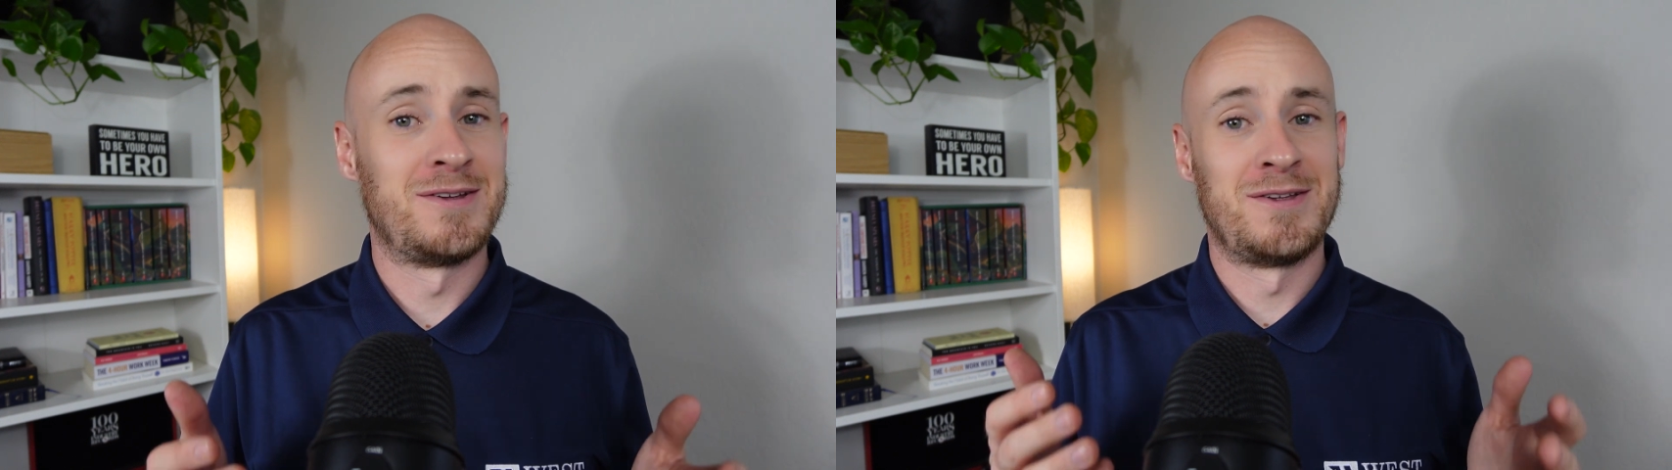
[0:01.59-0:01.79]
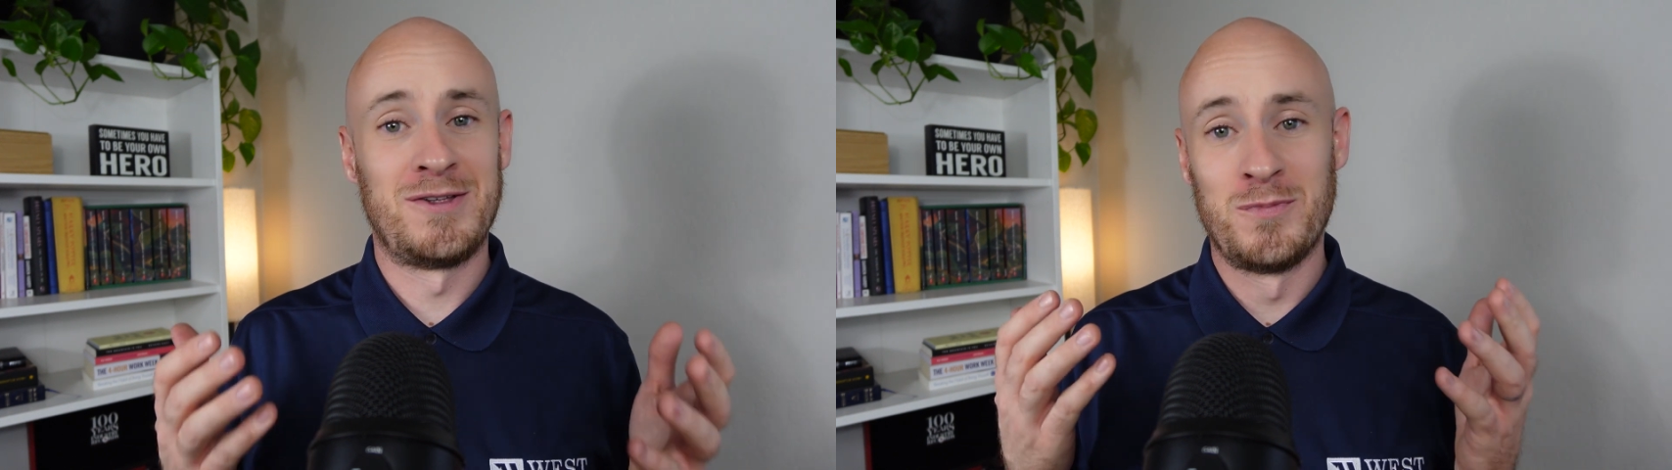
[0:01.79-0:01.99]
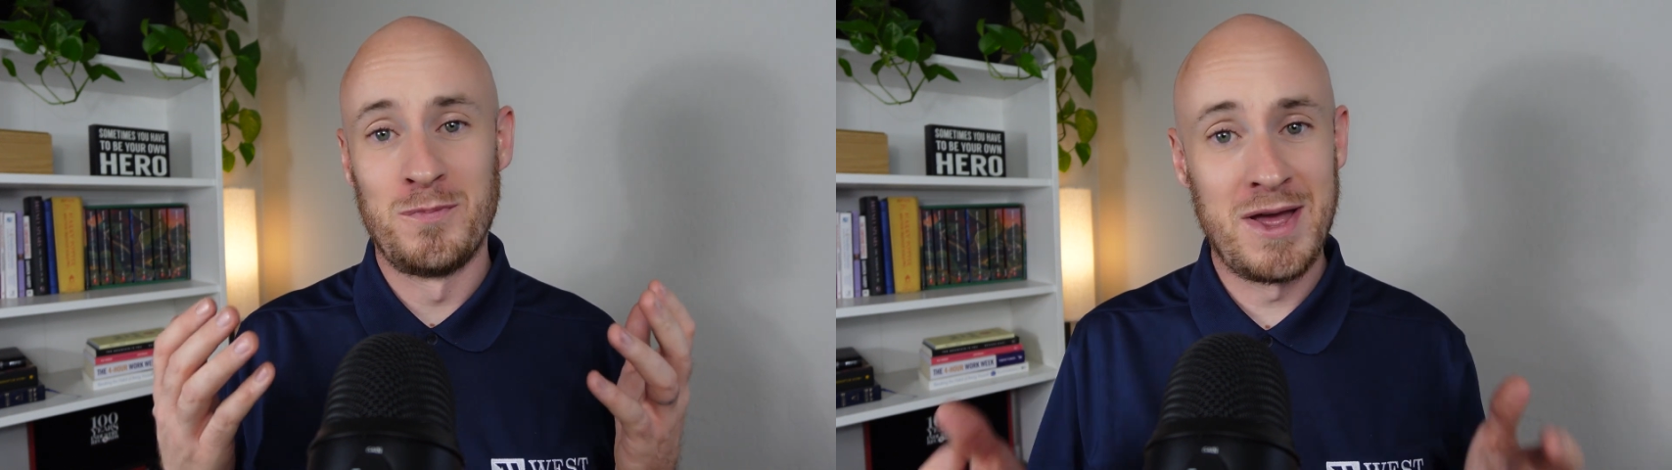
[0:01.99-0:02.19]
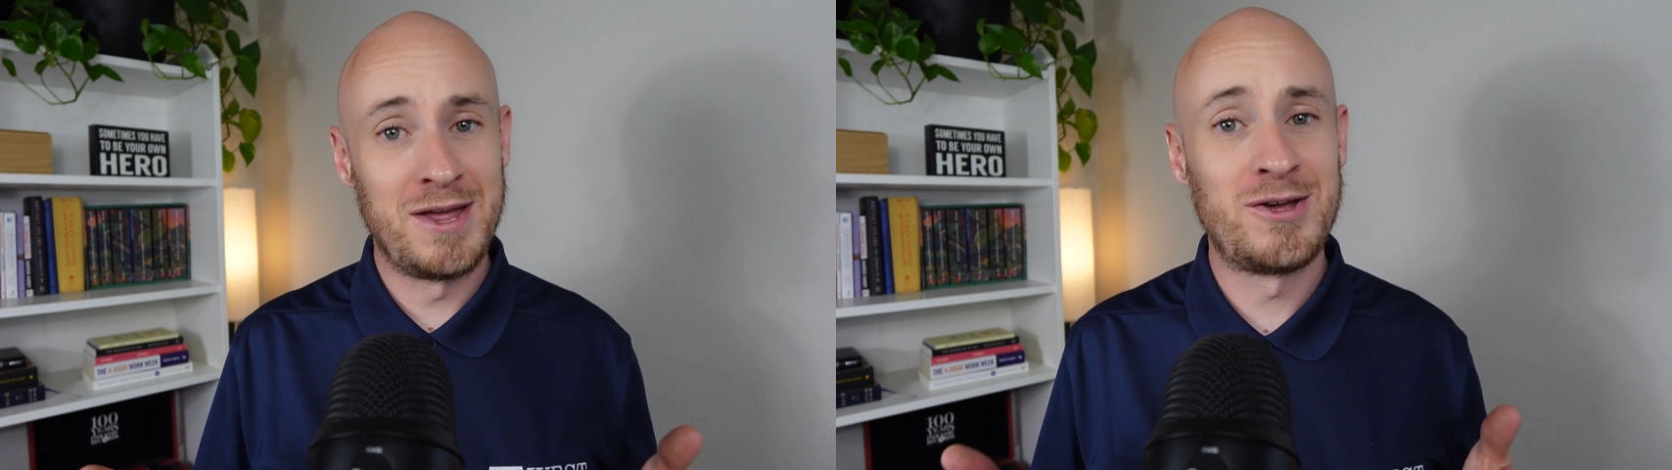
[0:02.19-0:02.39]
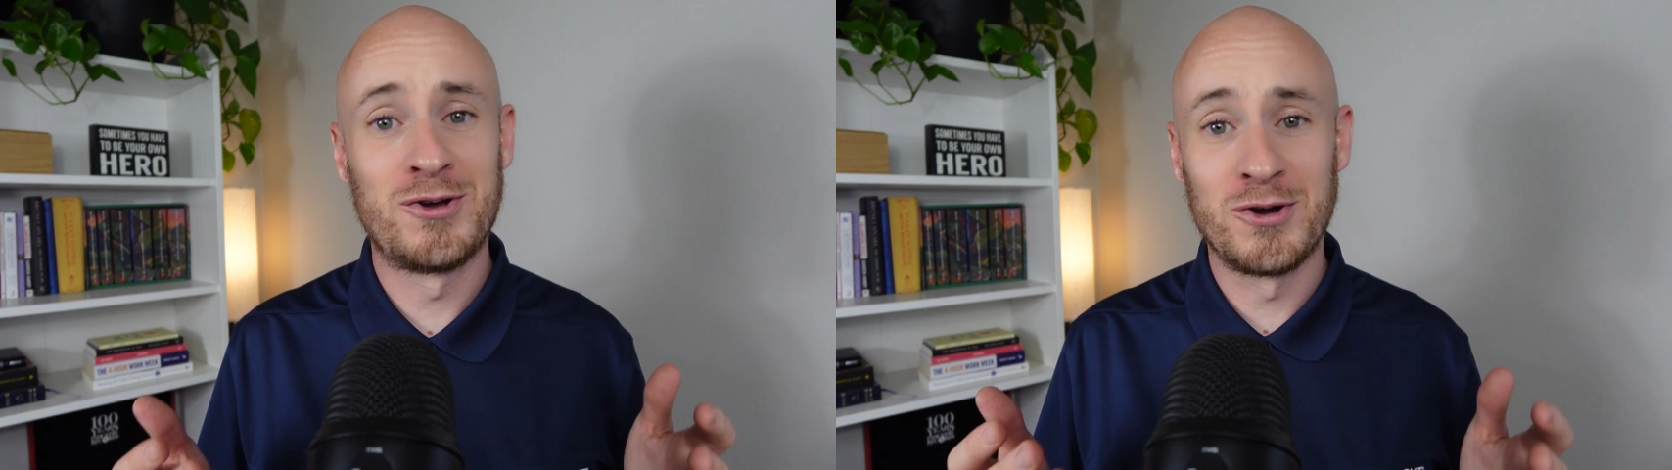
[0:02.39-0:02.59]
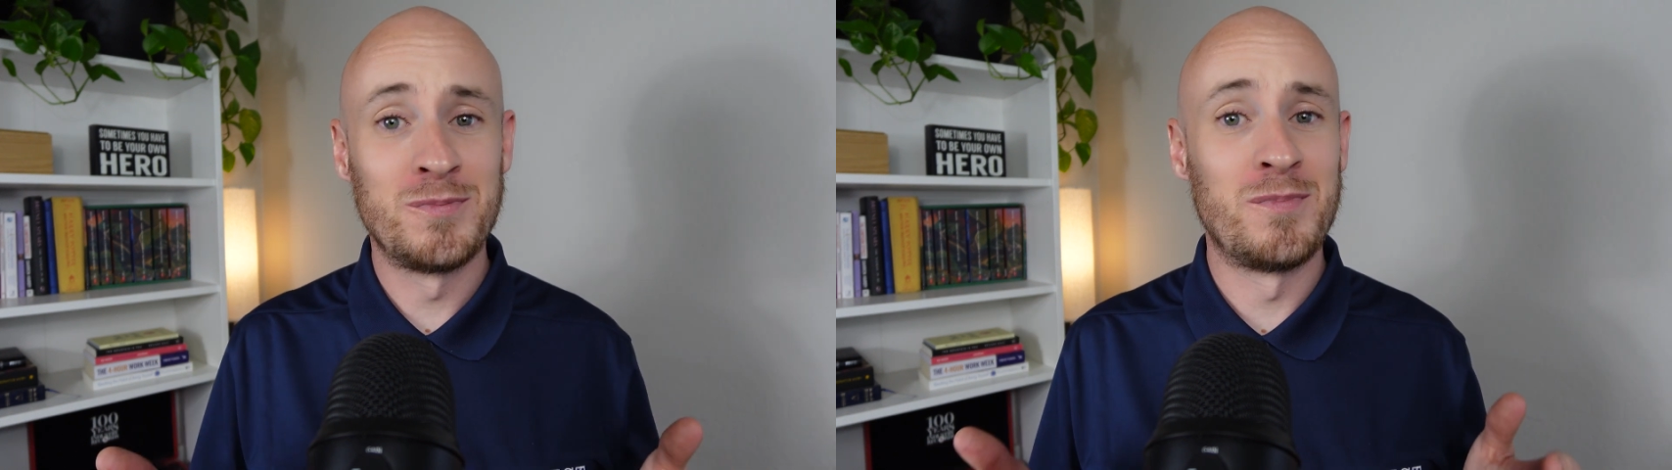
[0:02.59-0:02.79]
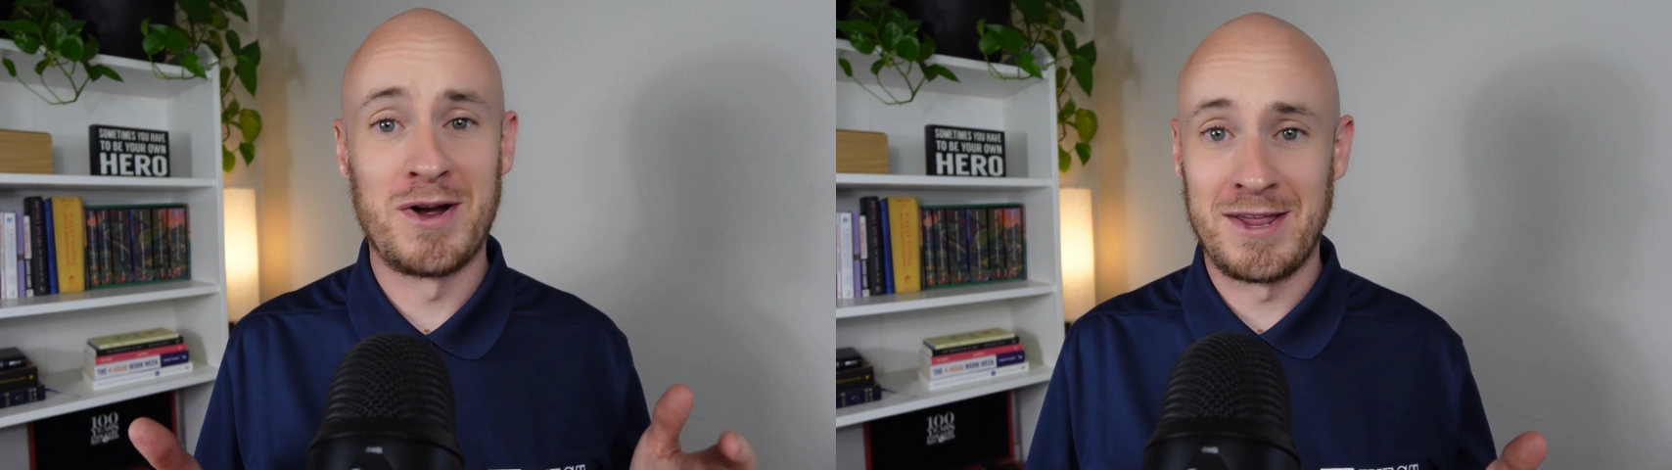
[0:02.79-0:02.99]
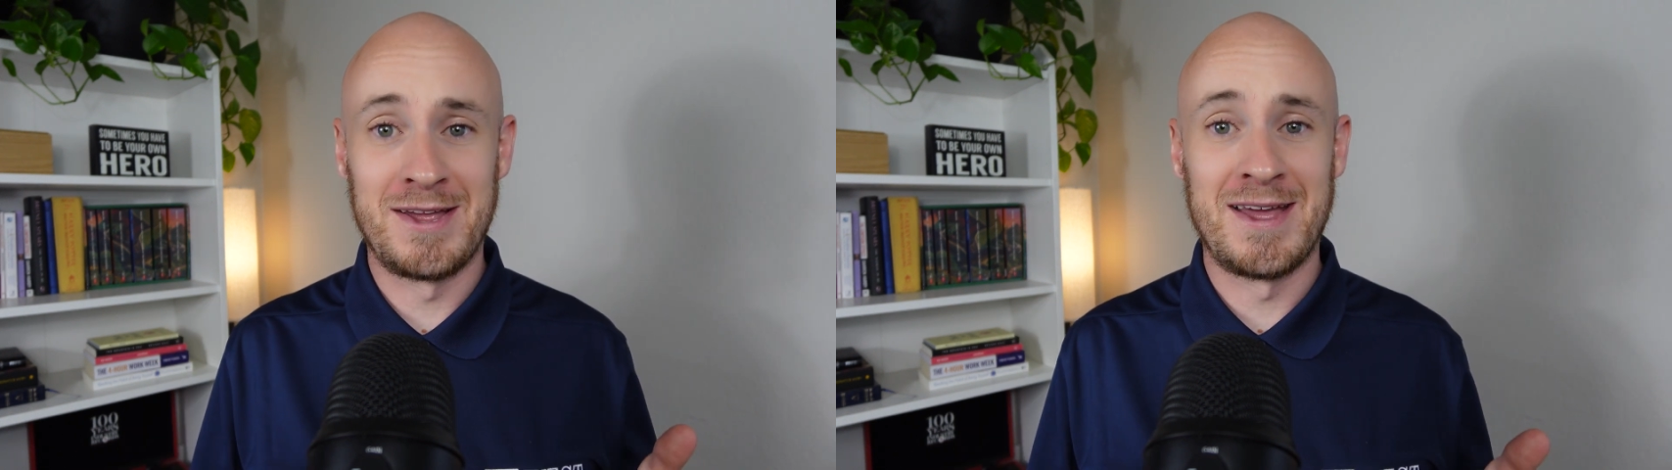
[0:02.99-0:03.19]
you make good
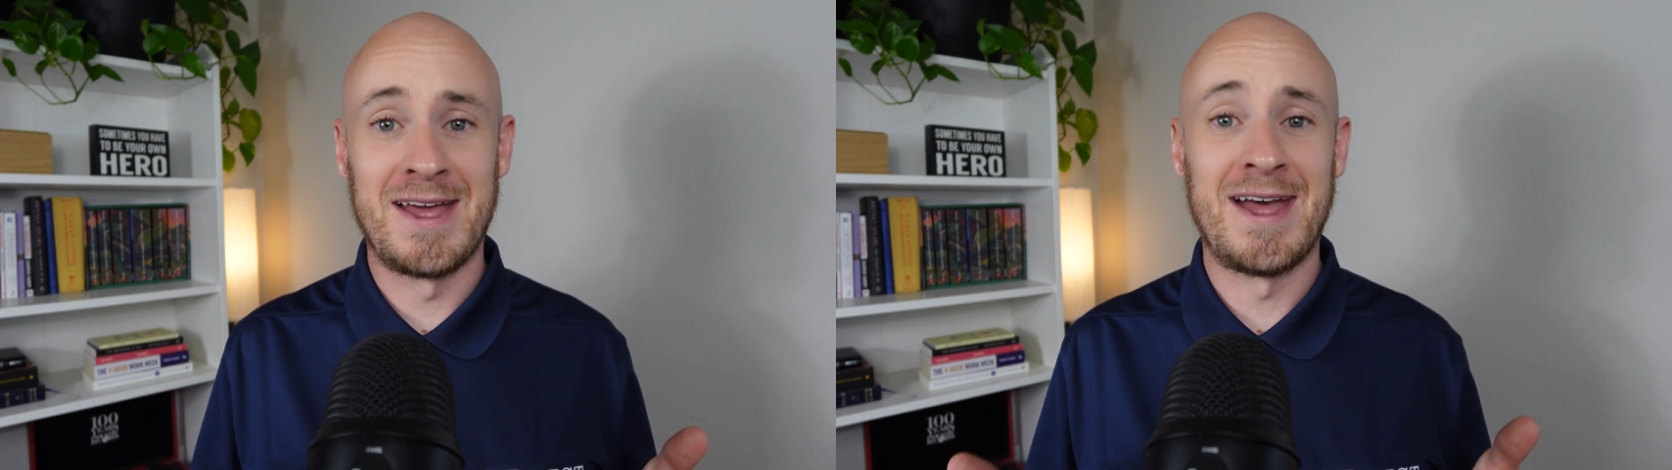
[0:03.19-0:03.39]
money,